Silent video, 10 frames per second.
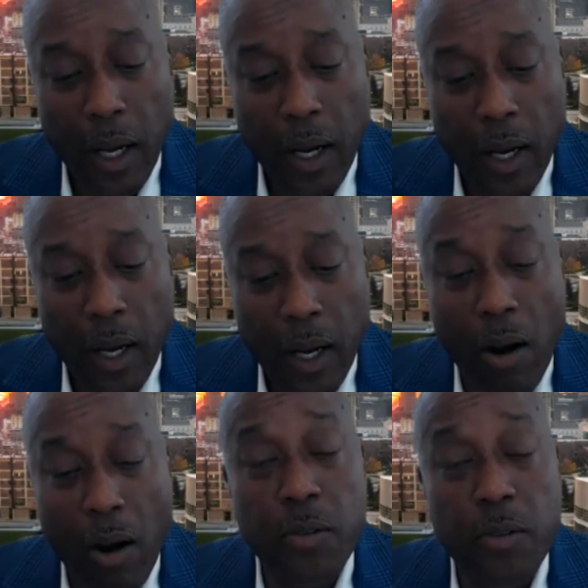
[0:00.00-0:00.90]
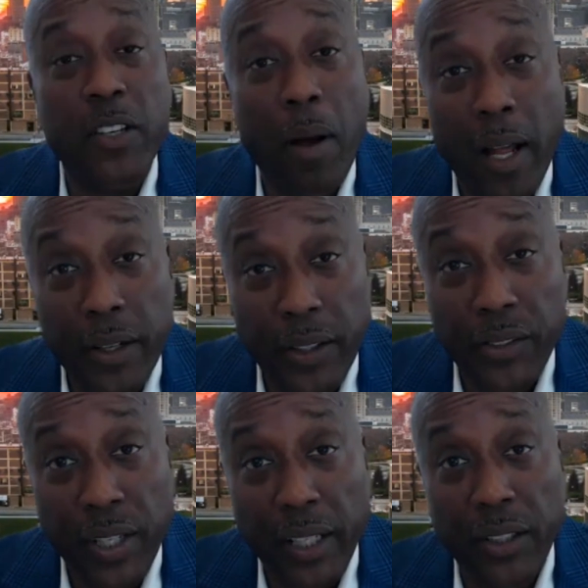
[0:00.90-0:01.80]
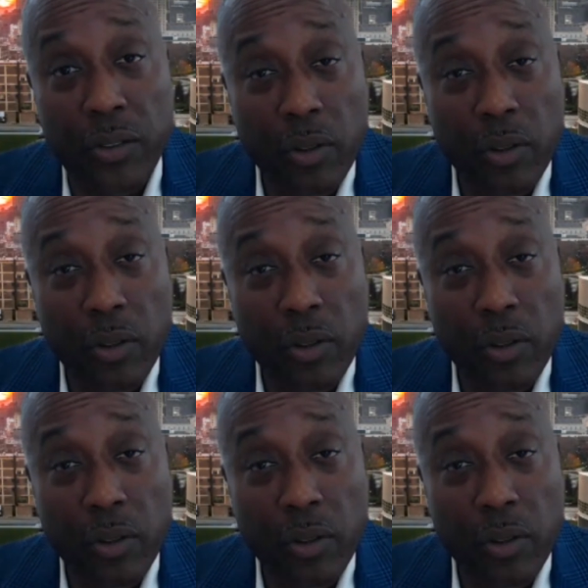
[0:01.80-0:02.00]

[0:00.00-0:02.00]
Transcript: large metropolitan cities